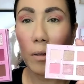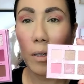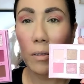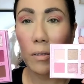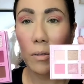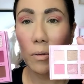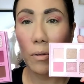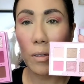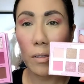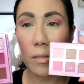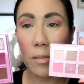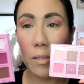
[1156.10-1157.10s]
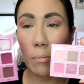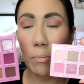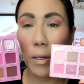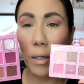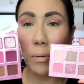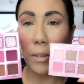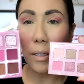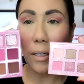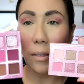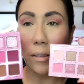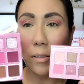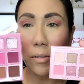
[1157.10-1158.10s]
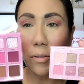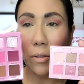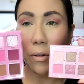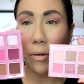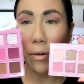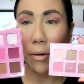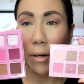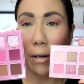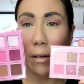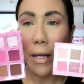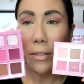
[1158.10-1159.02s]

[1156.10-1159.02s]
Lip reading: All right, so this is the bubbly and this is Sakura.